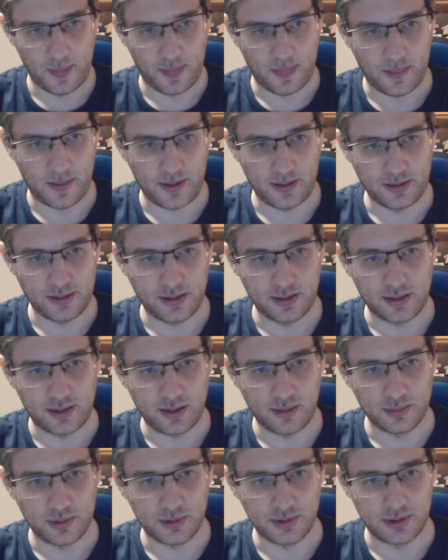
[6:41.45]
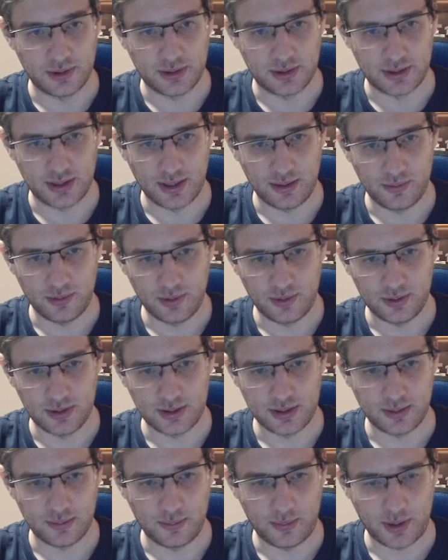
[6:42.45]
Knight can come to c7,
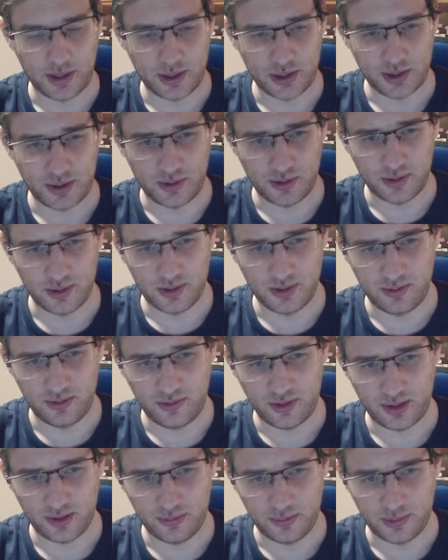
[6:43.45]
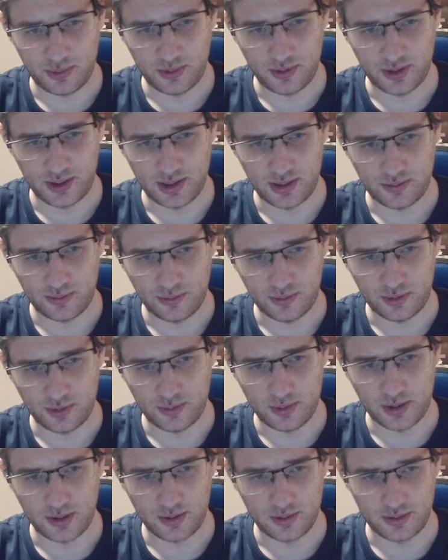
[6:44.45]
some pressure on the e5 pawn therefore
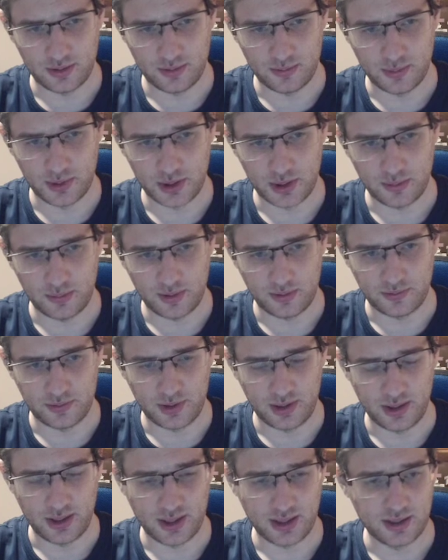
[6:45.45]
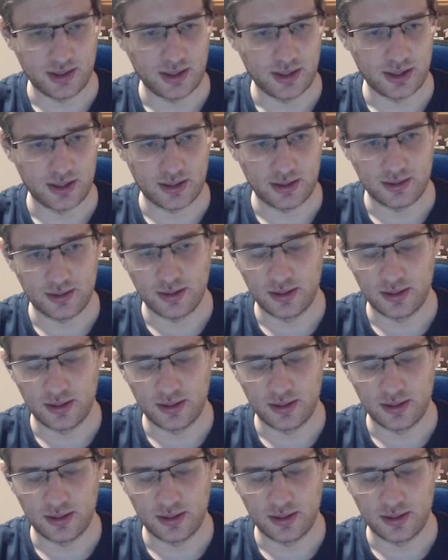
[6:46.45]
because of bishop f3 ideas.